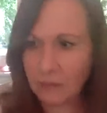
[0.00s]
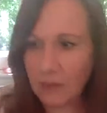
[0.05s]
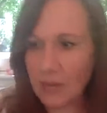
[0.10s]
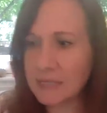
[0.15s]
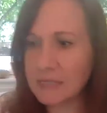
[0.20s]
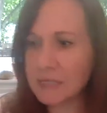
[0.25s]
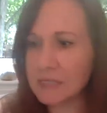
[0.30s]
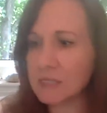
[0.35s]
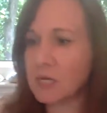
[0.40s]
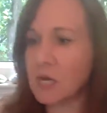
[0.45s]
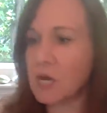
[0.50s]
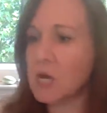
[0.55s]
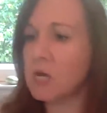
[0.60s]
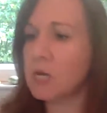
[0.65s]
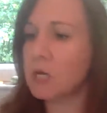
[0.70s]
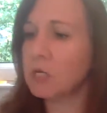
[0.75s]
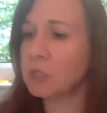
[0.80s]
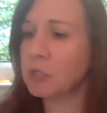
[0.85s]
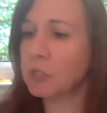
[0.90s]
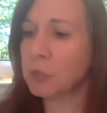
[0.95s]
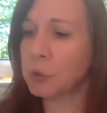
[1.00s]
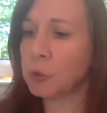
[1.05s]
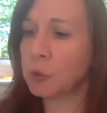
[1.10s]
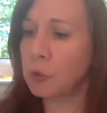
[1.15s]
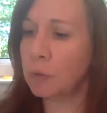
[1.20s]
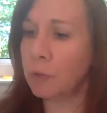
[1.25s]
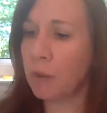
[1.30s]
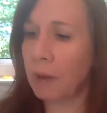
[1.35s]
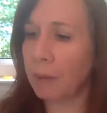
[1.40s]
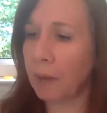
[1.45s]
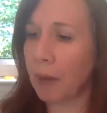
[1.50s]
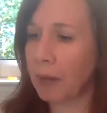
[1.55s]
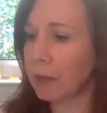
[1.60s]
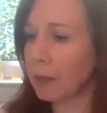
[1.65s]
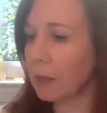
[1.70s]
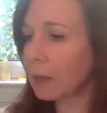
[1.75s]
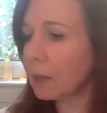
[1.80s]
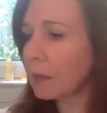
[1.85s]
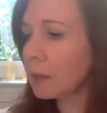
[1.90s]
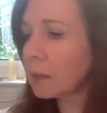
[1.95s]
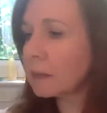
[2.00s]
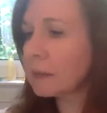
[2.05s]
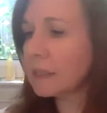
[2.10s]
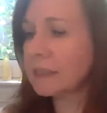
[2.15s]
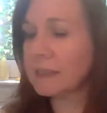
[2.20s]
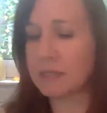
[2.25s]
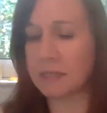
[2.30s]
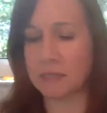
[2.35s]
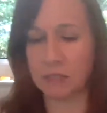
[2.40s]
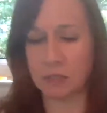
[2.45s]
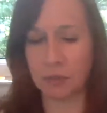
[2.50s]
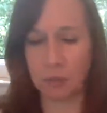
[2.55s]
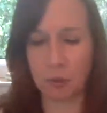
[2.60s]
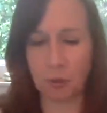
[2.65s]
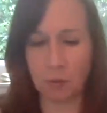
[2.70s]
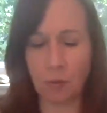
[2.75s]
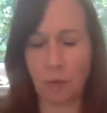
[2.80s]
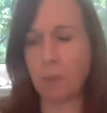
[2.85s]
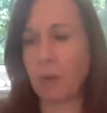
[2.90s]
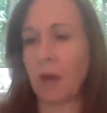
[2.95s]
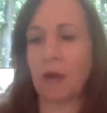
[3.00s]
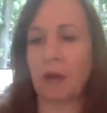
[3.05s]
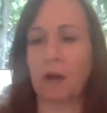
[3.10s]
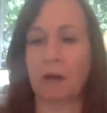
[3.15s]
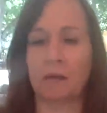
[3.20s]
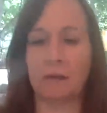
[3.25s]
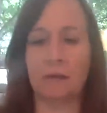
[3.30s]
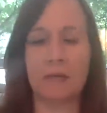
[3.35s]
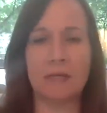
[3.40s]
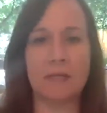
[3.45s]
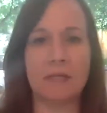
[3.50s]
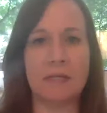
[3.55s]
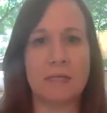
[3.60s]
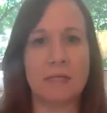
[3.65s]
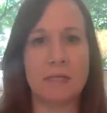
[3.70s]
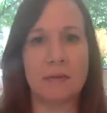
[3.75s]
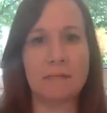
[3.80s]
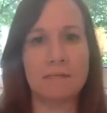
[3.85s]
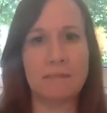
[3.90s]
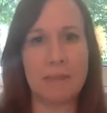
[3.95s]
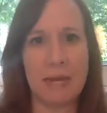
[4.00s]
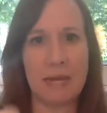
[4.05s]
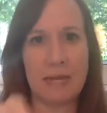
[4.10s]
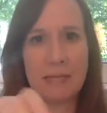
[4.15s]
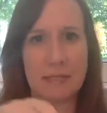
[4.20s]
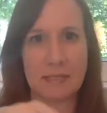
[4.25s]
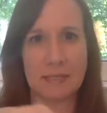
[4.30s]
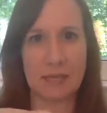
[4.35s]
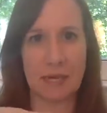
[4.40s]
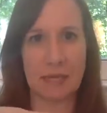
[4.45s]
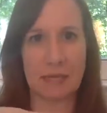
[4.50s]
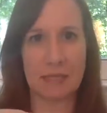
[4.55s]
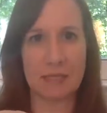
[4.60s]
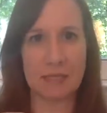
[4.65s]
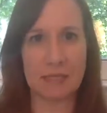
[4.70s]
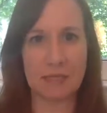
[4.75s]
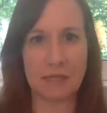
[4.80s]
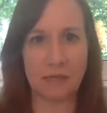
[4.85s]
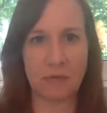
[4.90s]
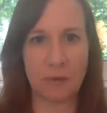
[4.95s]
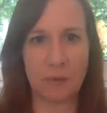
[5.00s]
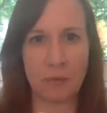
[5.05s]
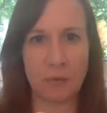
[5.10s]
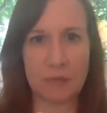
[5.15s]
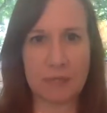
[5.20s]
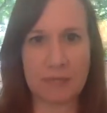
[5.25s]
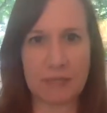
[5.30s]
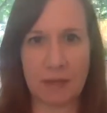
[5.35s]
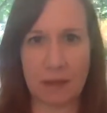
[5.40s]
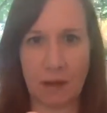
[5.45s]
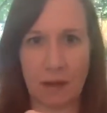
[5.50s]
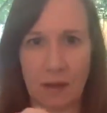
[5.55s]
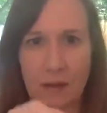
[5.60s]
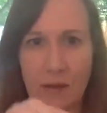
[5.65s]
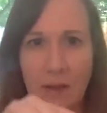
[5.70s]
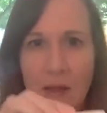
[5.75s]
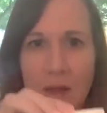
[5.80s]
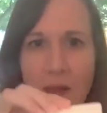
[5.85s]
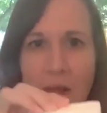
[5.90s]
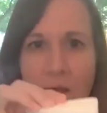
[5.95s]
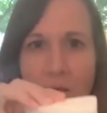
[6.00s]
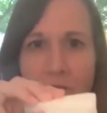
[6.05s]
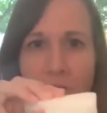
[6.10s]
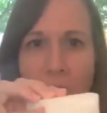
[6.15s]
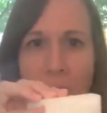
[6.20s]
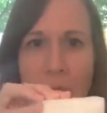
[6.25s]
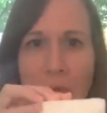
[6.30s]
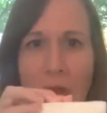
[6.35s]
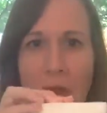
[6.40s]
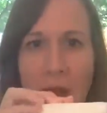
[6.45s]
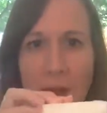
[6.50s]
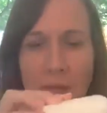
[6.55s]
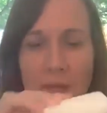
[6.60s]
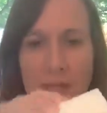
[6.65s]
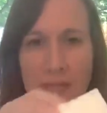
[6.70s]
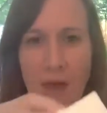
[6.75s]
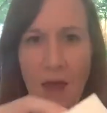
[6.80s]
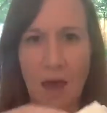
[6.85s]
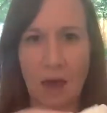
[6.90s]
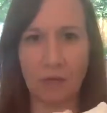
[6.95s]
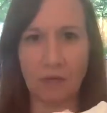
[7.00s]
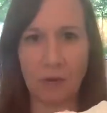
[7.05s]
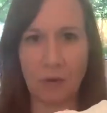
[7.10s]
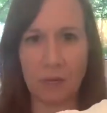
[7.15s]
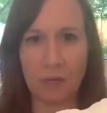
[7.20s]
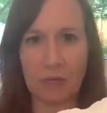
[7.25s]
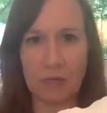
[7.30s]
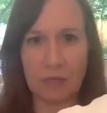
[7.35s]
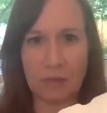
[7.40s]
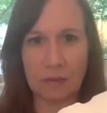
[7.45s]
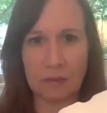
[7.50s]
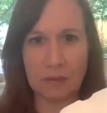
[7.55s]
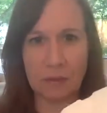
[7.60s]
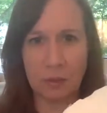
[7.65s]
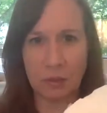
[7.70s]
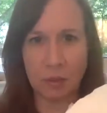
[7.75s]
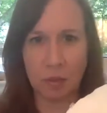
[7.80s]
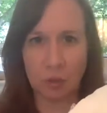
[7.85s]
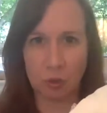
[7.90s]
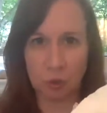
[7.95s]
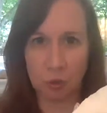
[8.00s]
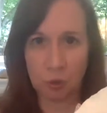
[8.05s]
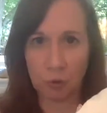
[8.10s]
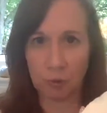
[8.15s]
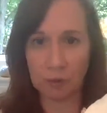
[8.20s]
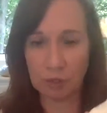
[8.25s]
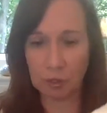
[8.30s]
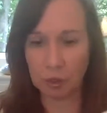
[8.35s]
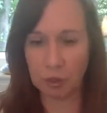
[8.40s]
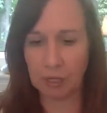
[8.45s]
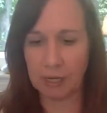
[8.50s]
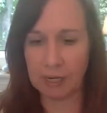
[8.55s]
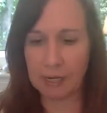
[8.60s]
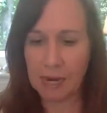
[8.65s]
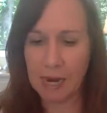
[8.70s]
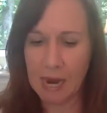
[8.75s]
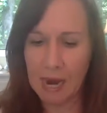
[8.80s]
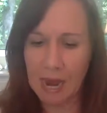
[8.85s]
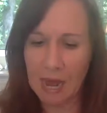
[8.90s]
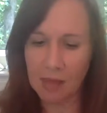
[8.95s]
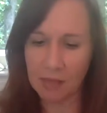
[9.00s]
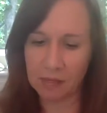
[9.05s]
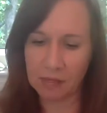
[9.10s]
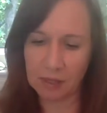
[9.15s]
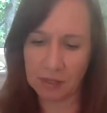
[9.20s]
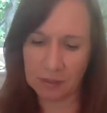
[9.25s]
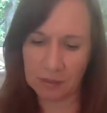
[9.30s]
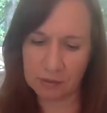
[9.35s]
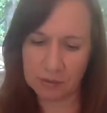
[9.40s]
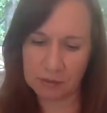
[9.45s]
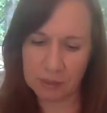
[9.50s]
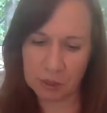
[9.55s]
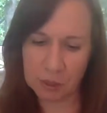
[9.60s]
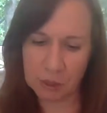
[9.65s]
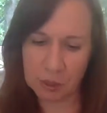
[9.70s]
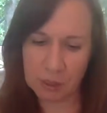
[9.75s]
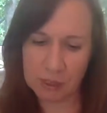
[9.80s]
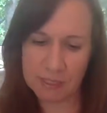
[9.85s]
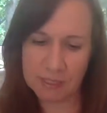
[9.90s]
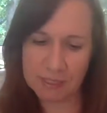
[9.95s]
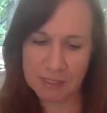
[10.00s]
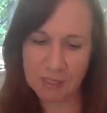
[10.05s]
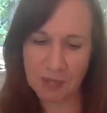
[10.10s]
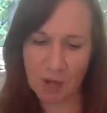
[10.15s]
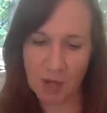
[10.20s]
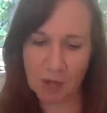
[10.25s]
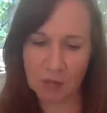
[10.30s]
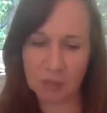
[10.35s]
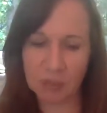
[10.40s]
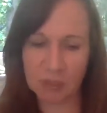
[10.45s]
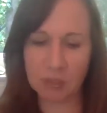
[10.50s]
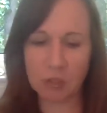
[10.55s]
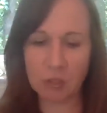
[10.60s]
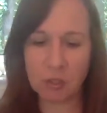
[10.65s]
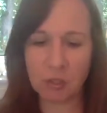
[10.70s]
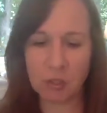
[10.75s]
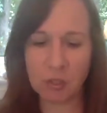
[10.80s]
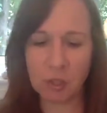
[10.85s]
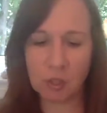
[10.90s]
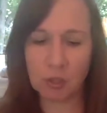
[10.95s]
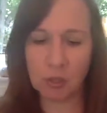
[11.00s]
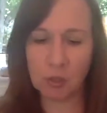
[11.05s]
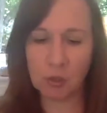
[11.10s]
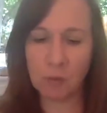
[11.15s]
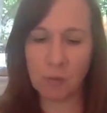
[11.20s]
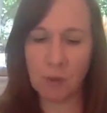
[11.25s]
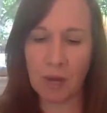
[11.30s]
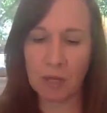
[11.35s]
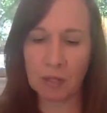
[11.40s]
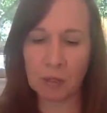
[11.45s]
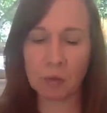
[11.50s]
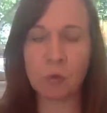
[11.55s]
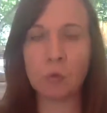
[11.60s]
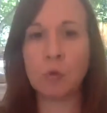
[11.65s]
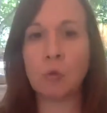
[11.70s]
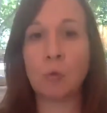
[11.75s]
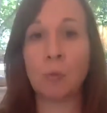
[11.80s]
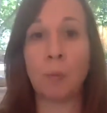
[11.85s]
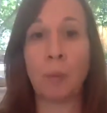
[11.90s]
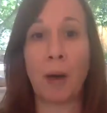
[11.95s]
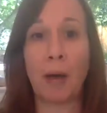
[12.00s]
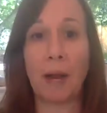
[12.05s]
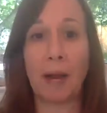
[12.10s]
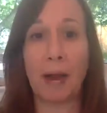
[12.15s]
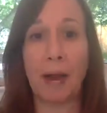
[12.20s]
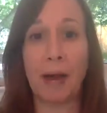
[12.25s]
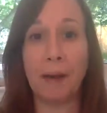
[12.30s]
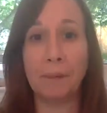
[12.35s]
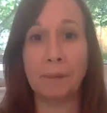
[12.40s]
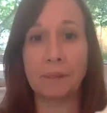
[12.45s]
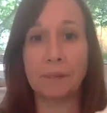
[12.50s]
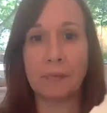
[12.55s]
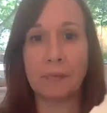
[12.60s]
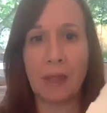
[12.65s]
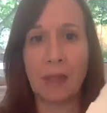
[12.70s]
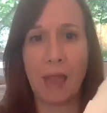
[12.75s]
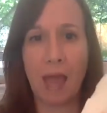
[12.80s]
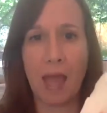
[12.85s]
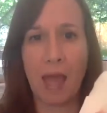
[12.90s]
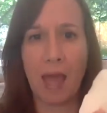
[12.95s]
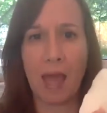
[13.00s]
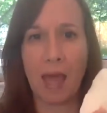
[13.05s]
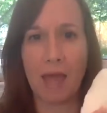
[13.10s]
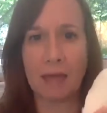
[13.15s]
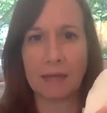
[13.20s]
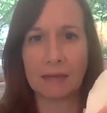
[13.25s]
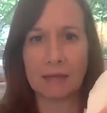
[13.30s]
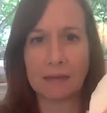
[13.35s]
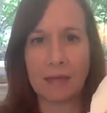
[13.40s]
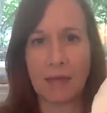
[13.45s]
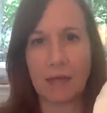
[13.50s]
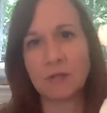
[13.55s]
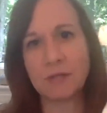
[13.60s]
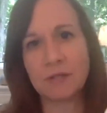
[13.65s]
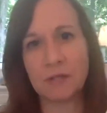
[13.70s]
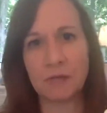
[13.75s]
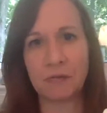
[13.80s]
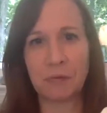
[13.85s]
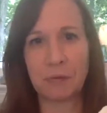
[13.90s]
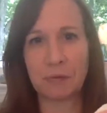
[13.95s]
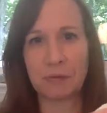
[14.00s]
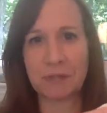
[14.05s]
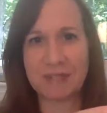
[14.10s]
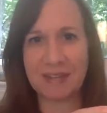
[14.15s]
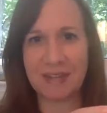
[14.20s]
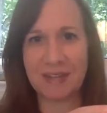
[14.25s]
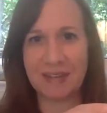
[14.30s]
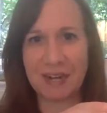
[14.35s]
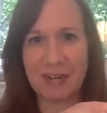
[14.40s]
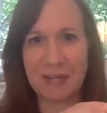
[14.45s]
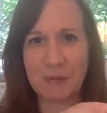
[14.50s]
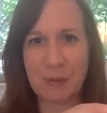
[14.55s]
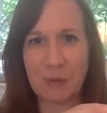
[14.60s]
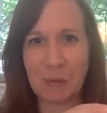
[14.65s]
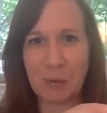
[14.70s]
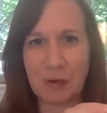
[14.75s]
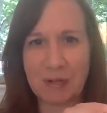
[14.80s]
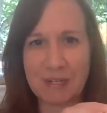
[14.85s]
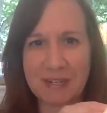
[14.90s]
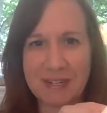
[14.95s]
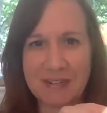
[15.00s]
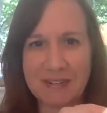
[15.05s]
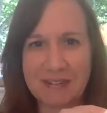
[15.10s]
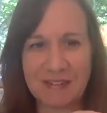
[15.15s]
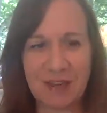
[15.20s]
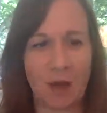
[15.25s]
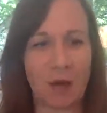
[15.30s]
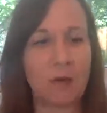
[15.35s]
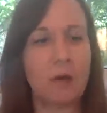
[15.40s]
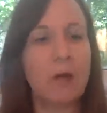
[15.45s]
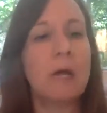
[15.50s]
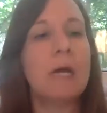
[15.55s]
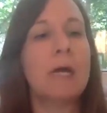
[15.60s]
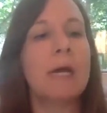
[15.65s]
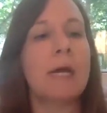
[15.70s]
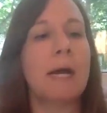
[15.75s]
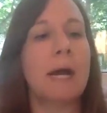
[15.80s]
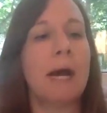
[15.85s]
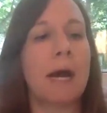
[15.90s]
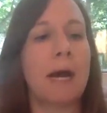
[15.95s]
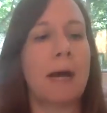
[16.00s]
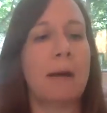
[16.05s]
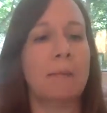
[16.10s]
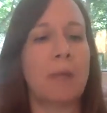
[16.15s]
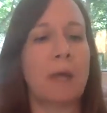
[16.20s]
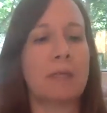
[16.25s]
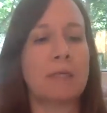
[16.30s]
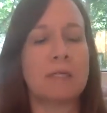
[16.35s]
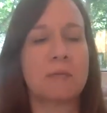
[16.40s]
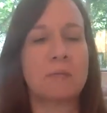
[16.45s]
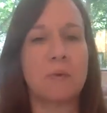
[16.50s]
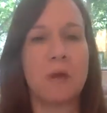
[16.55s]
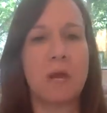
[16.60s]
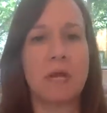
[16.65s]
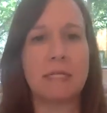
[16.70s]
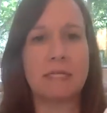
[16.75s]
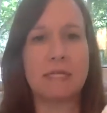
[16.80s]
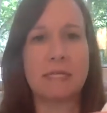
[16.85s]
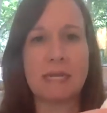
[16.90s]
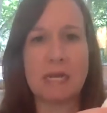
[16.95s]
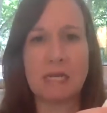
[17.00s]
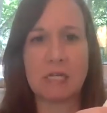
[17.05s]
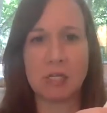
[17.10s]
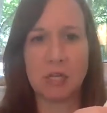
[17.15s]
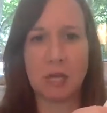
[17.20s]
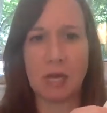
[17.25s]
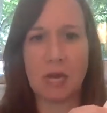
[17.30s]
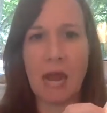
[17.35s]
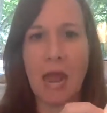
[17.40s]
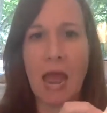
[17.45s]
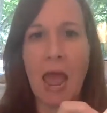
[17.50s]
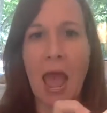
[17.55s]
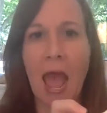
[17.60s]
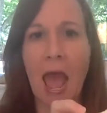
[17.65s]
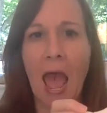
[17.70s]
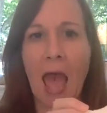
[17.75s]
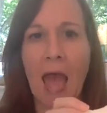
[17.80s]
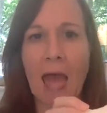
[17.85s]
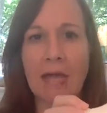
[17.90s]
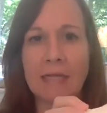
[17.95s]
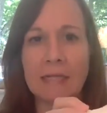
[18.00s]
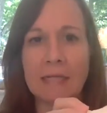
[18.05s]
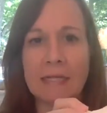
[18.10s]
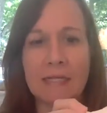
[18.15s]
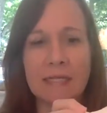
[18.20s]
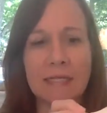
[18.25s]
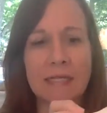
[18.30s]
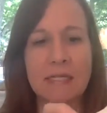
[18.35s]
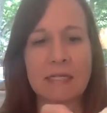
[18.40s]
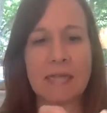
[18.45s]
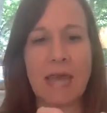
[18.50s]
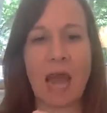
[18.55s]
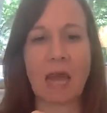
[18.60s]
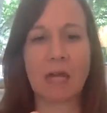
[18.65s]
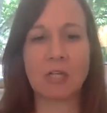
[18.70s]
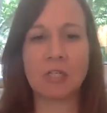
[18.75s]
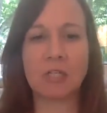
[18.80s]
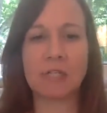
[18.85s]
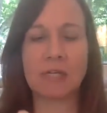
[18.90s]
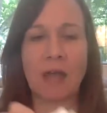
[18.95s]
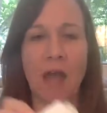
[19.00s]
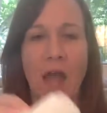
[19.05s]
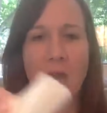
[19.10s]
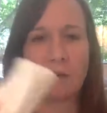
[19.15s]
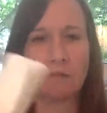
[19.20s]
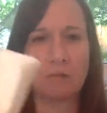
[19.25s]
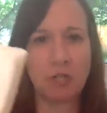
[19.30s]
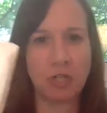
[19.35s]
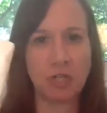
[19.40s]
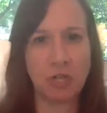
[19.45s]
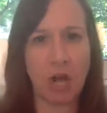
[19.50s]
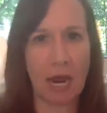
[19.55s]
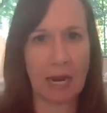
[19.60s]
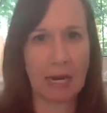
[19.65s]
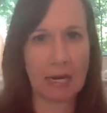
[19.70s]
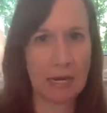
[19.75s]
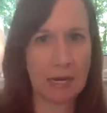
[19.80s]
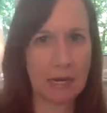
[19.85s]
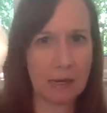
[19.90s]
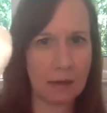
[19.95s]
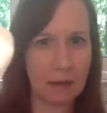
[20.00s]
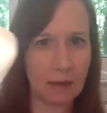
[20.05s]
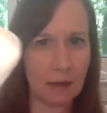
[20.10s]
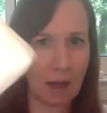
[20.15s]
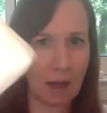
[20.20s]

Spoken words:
is tucuma butter. This is tucuma butter. This is amazing. This is from Brazil, from the Amazon, from the tucuma tree. The tree is called the Tucuma do Pará. And I used to live in Brazil and I speak Portuguese, so that's the pronunciation. And this is actually kind of shiny.